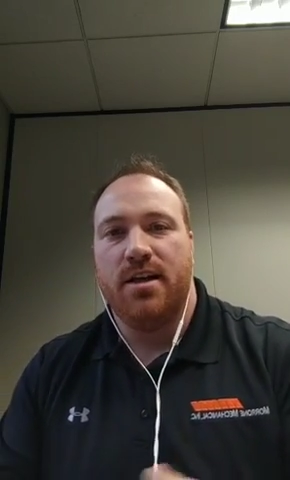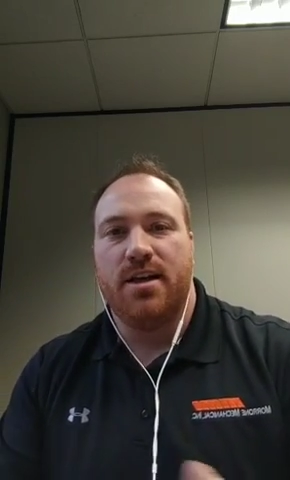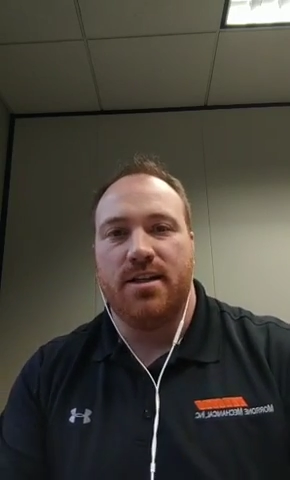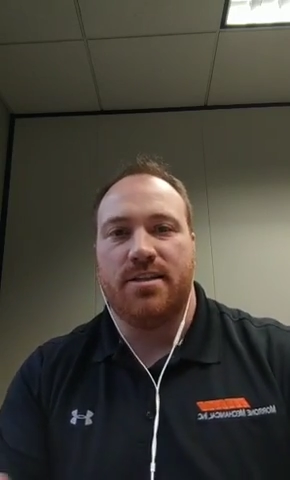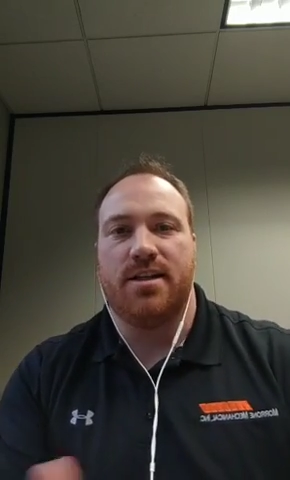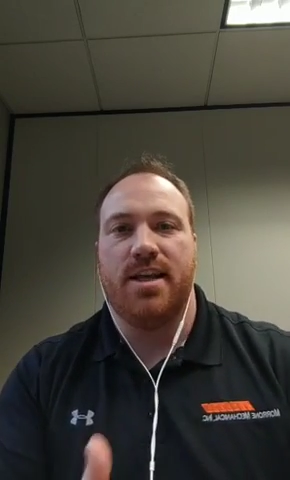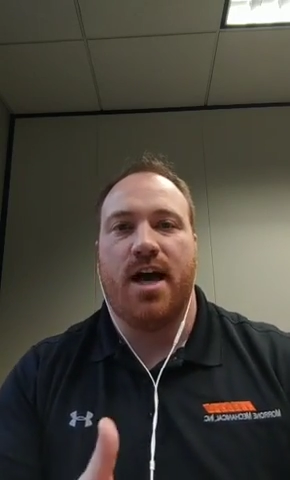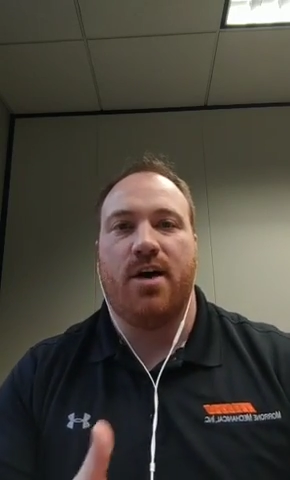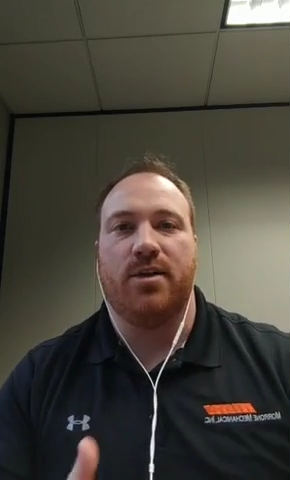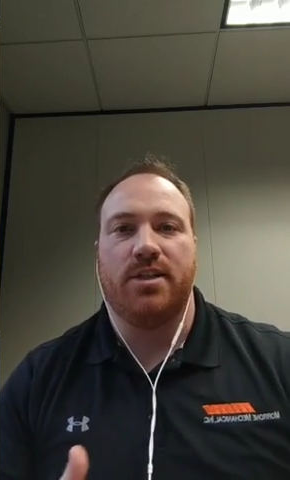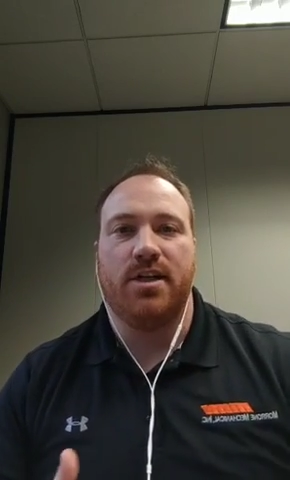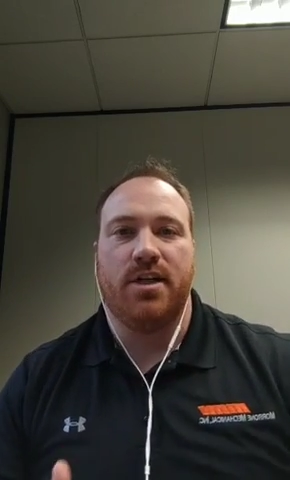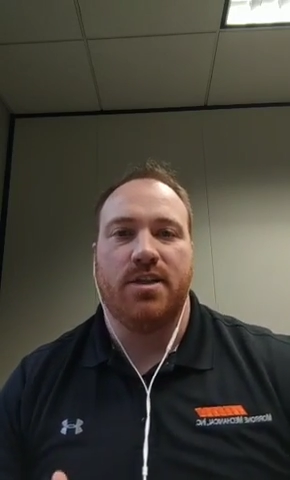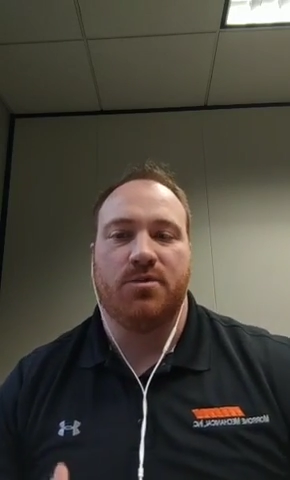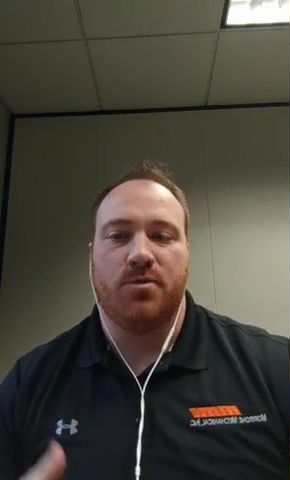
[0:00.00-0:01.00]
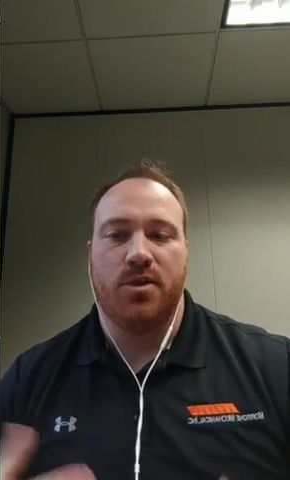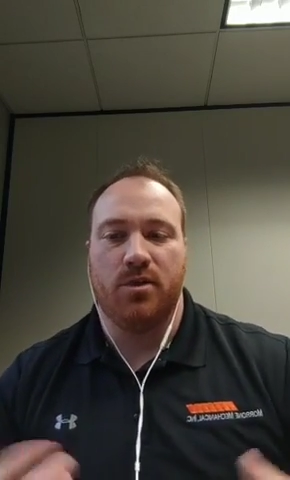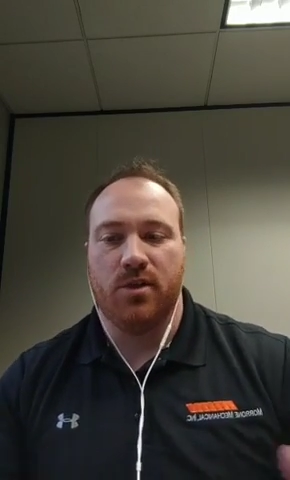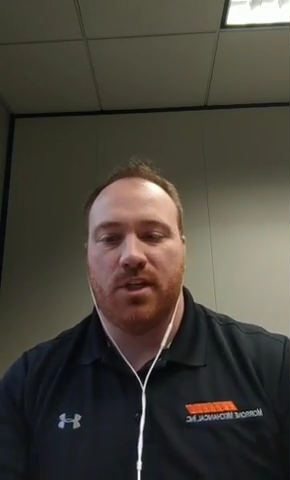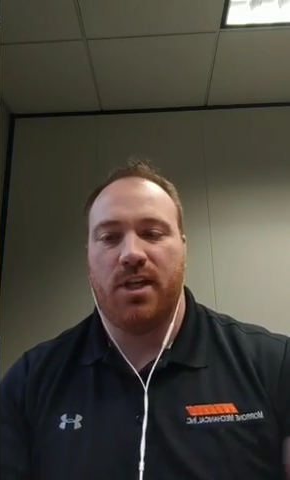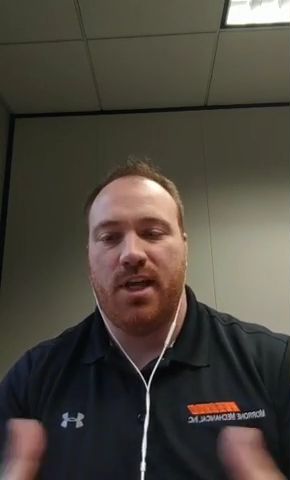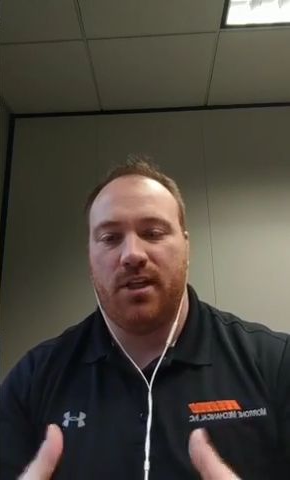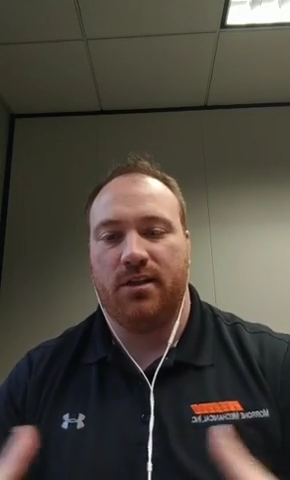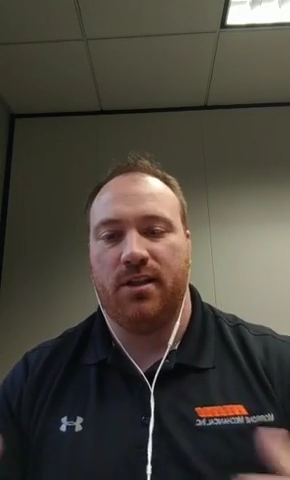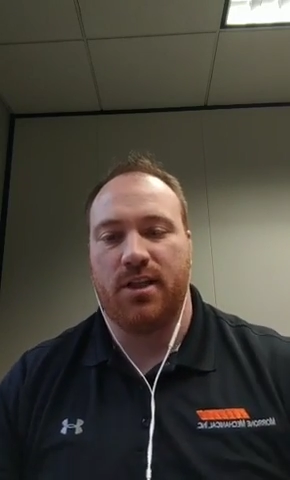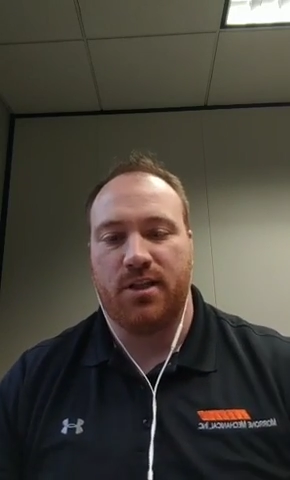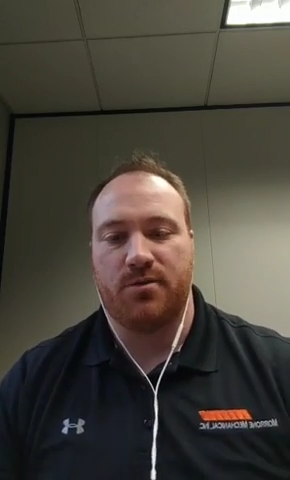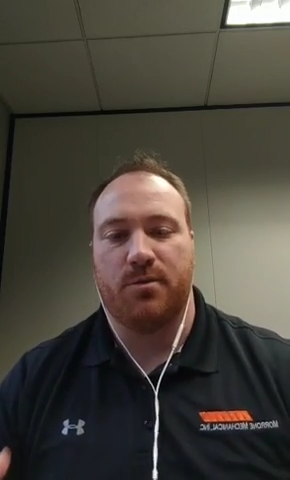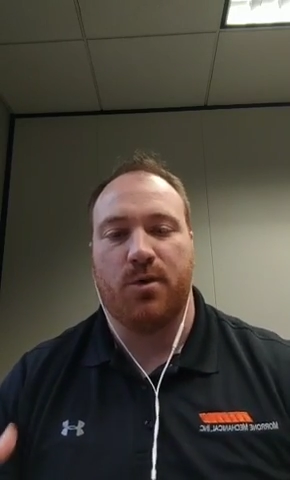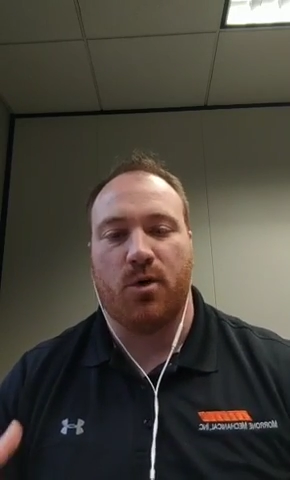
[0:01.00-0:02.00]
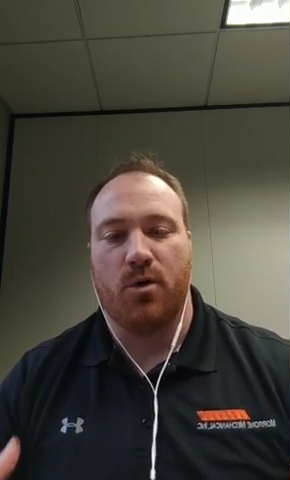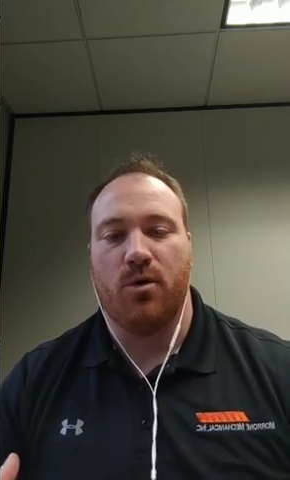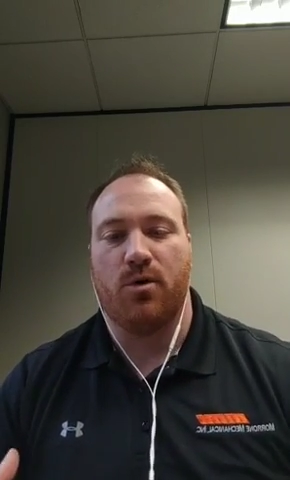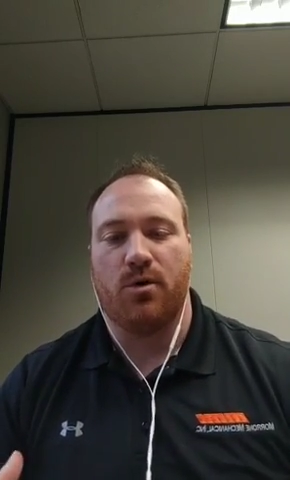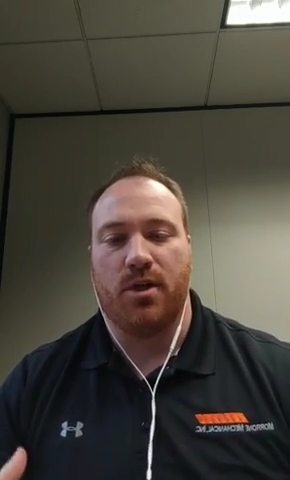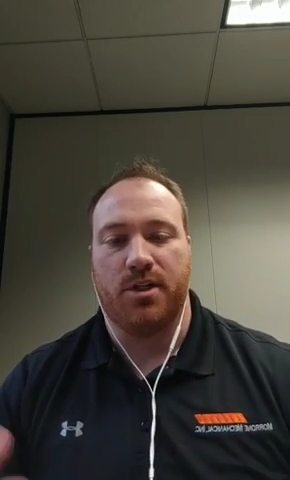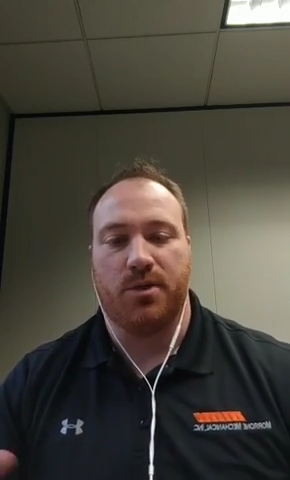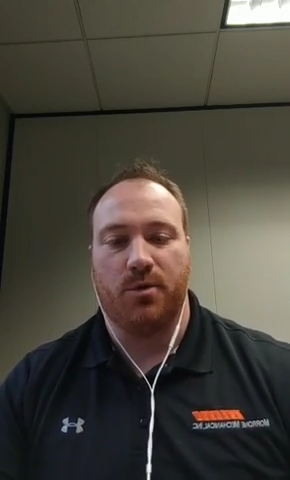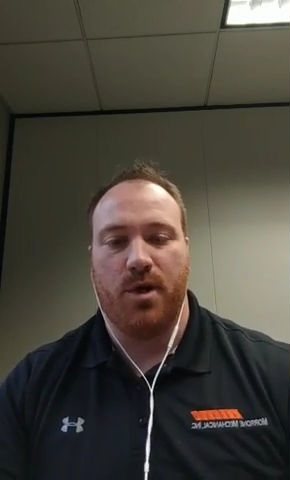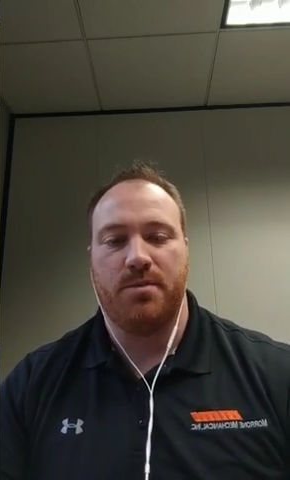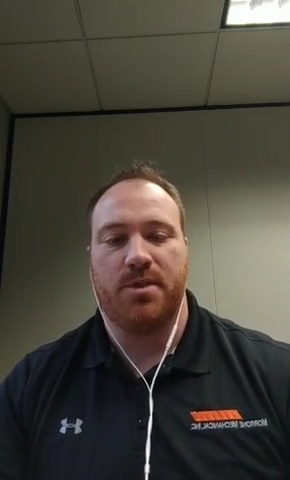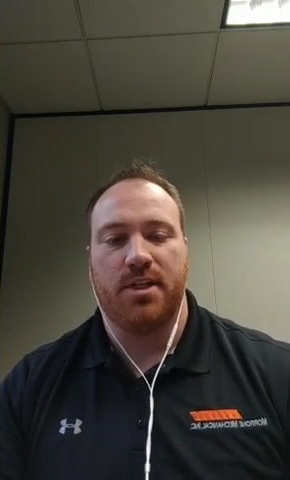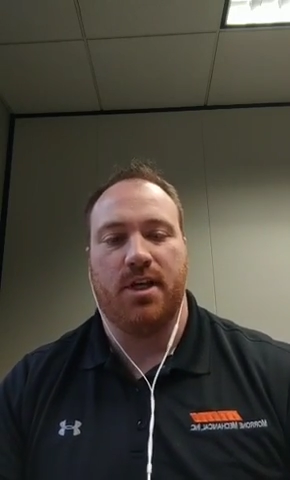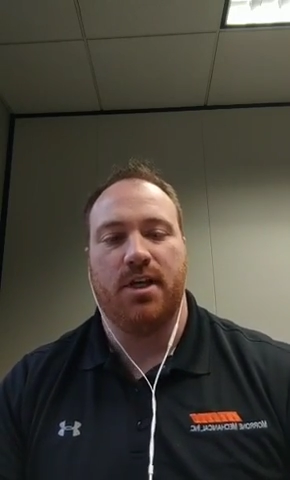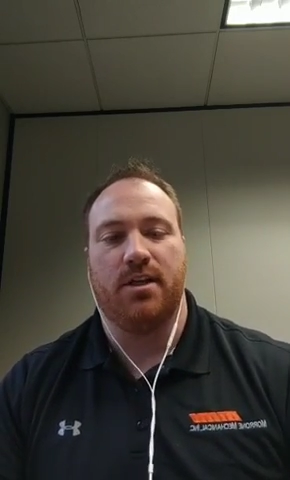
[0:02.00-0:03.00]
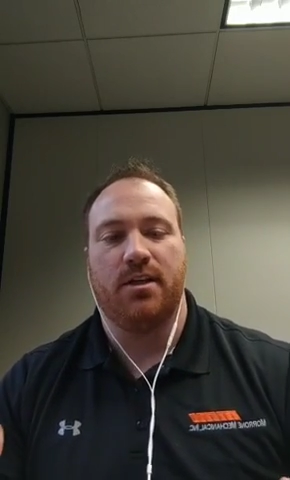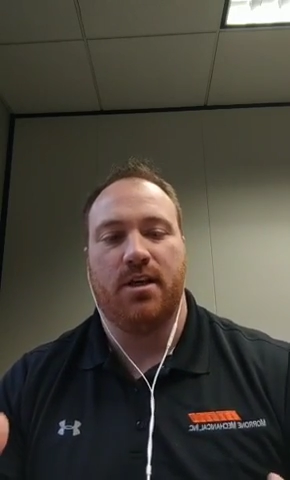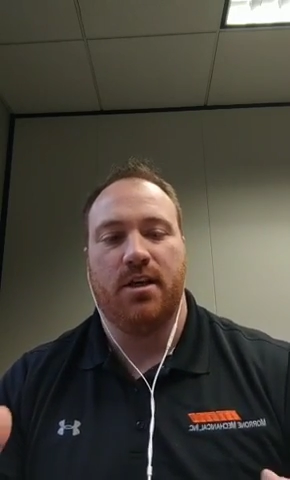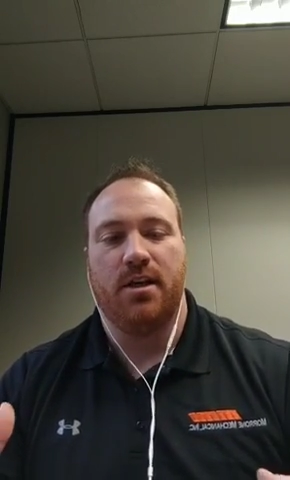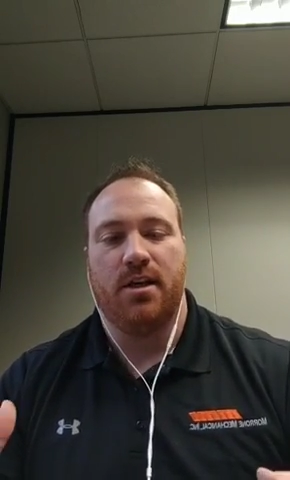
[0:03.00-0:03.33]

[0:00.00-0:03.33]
and see how it does. When you look at analytics from a whole on your website,